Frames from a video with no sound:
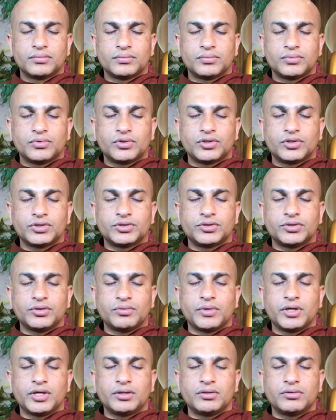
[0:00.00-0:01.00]
Focus your
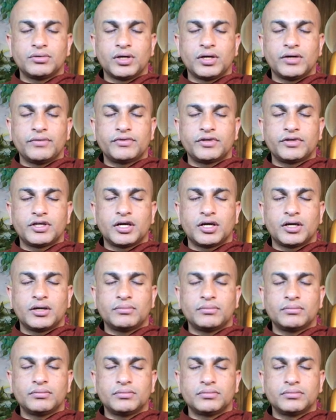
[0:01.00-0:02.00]
mind to left
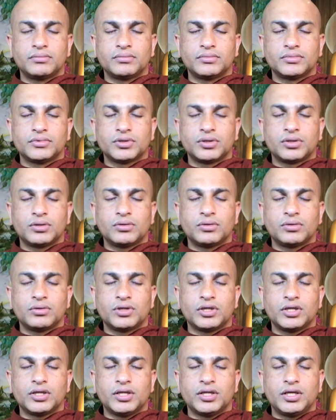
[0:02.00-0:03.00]
arm,
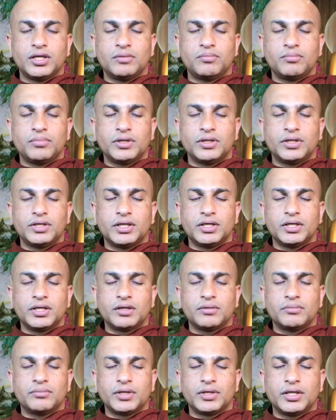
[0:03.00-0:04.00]
slowly, deeply,
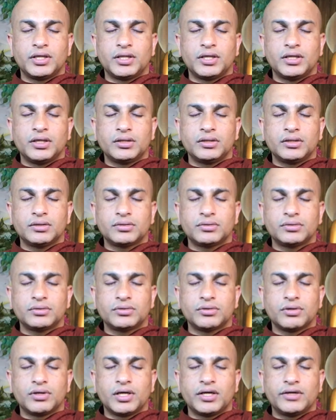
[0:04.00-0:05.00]
gently breathing to
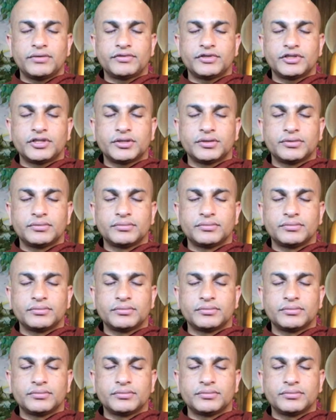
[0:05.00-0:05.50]
your left.